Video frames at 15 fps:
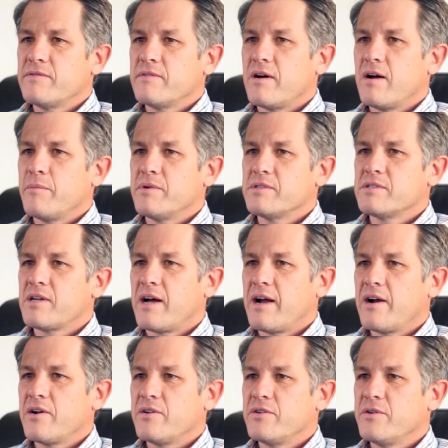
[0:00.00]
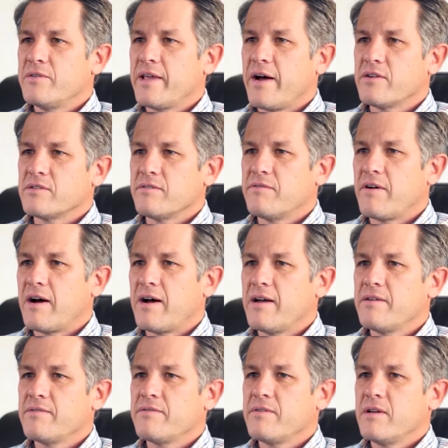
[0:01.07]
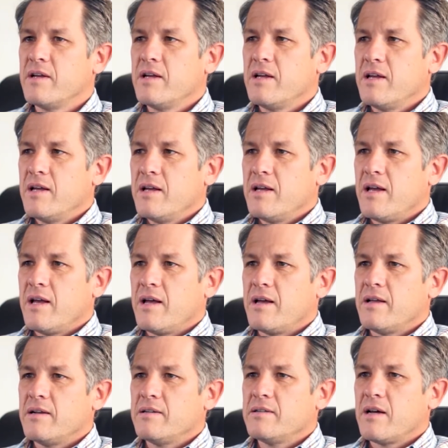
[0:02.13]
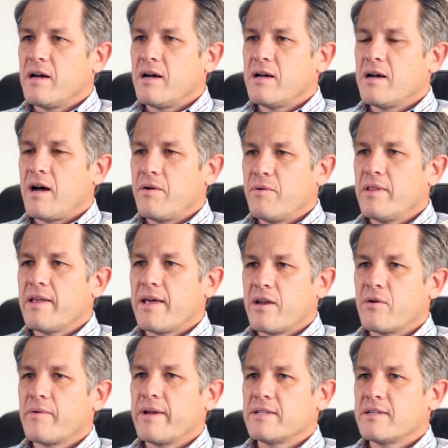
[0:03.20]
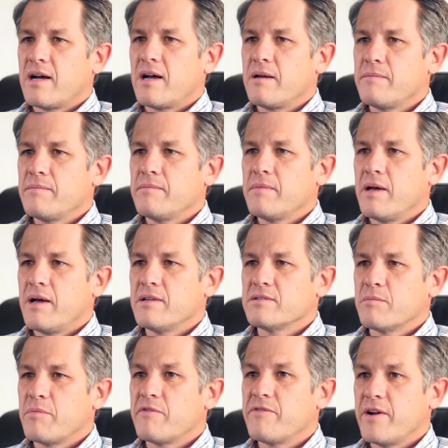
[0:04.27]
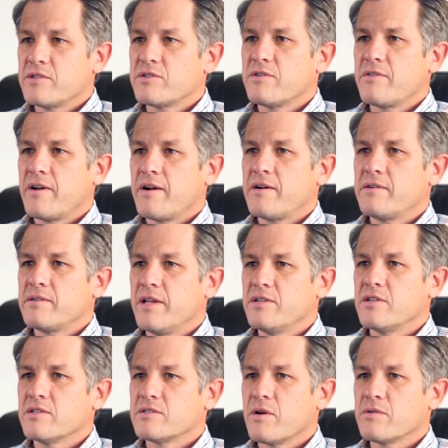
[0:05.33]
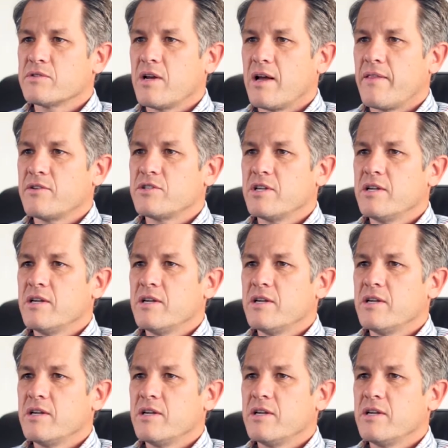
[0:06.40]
I was hired in 2005, and I really had a great time as a professor there teaching sociology.